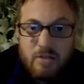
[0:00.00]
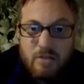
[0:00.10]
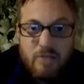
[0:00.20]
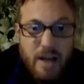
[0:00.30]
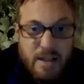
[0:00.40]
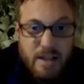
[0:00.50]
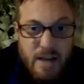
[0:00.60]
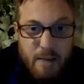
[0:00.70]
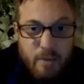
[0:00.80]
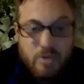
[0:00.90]
Great
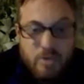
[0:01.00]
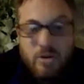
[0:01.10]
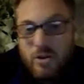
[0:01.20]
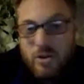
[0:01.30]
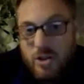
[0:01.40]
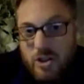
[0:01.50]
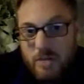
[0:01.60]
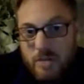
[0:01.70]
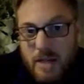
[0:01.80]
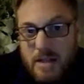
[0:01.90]
examples, not just
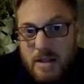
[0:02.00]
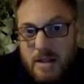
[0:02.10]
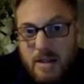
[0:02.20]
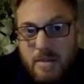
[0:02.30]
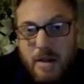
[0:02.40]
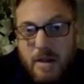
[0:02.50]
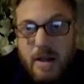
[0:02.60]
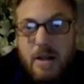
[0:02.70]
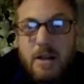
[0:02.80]
gymnastics, but